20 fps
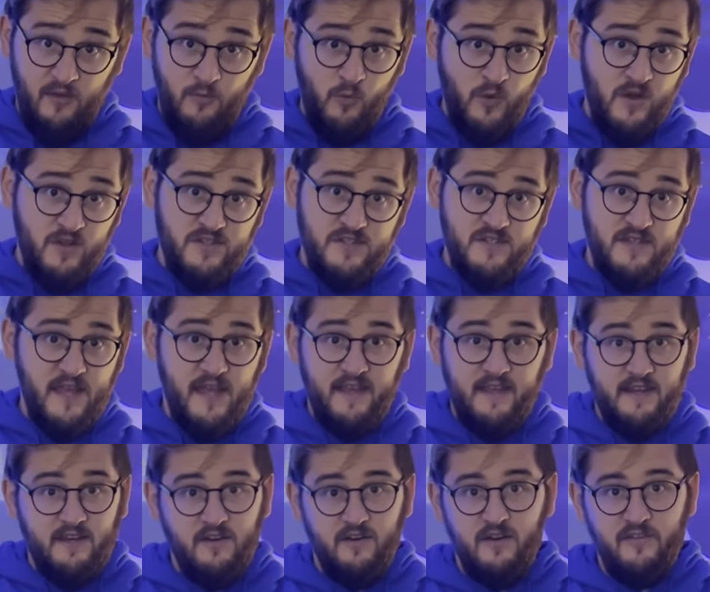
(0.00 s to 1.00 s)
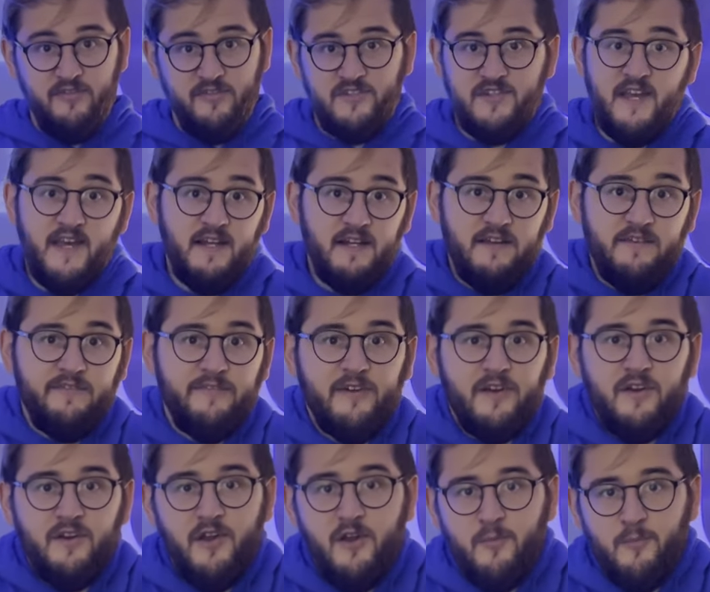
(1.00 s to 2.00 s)
whilst getting in and off the
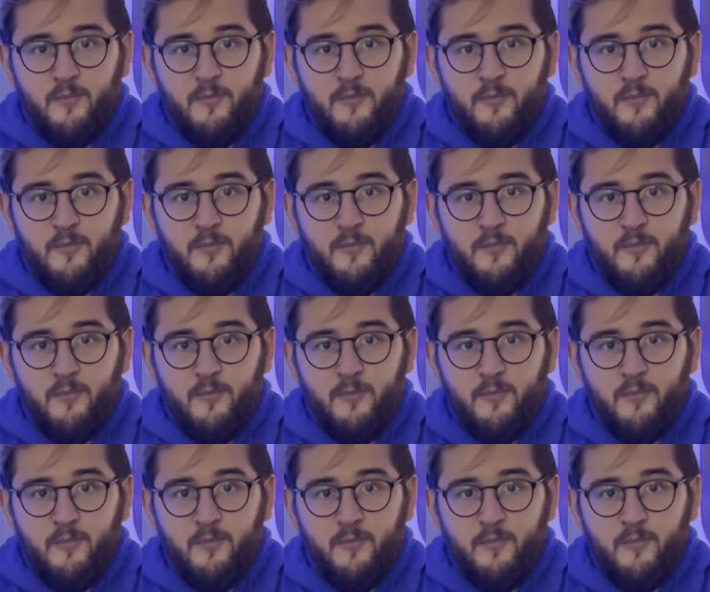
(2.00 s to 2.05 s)
chairlift, no